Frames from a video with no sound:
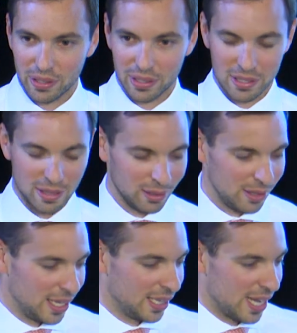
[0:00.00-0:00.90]

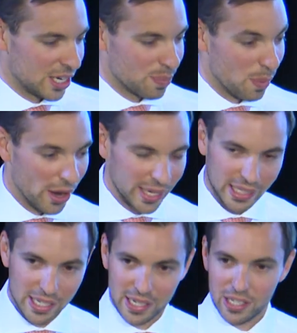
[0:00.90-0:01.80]
a large mining
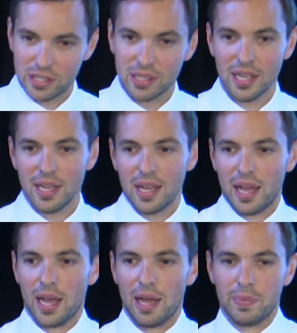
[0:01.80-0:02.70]
contingent,
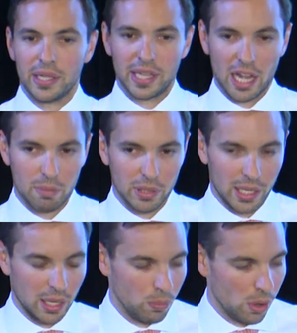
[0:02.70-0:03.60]
and
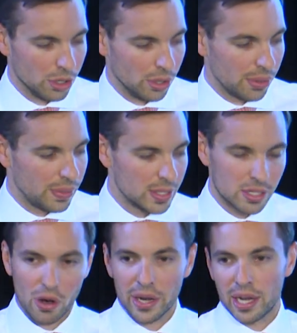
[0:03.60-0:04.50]
gambling and whatnot.
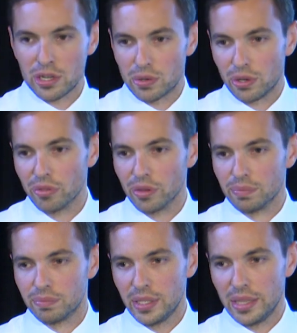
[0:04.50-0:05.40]
There's 900 of them
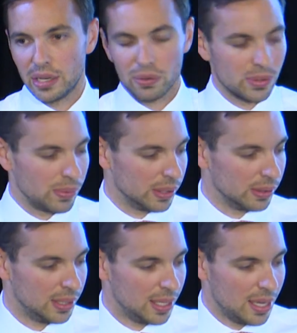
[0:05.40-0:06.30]
in there as well.
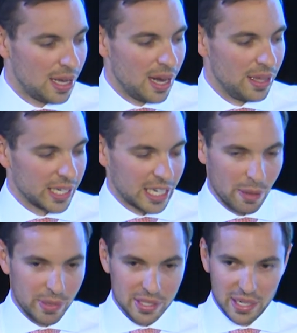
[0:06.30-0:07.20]
And then
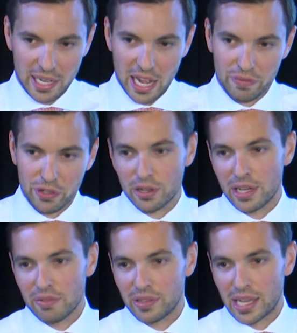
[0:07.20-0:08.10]
companies that in our view
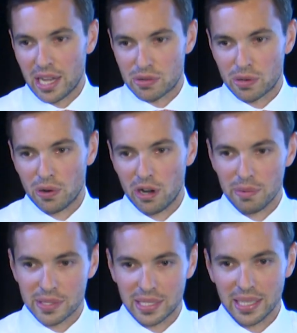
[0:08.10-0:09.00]
don't have the cash
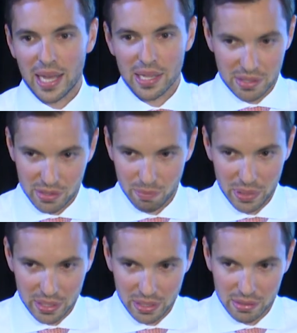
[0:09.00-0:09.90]
requirements to last as a
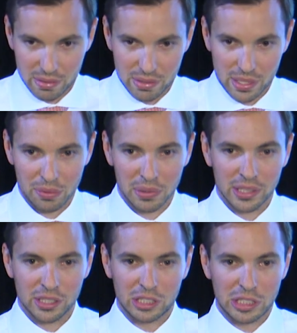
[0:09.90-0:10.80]
business, so they're
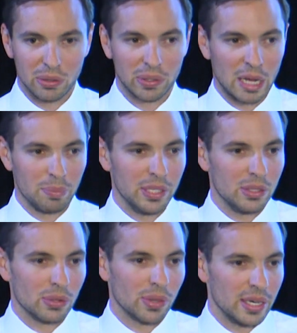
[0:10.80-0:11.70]
really just shell
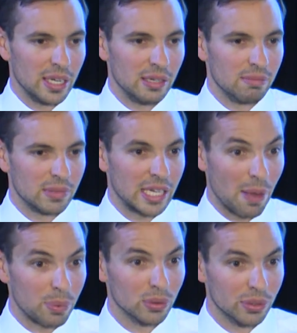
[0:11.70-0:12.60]
companies or they need
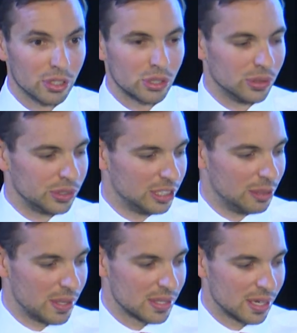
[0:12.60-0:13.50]
capital in the short
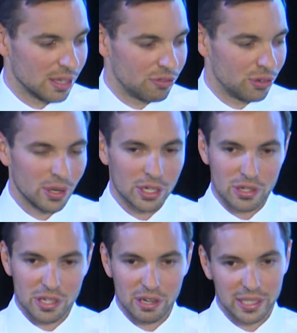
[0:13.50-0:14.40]
term, there's another
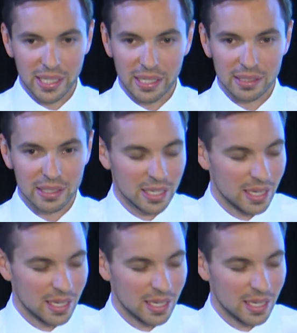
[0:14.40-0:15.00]
498.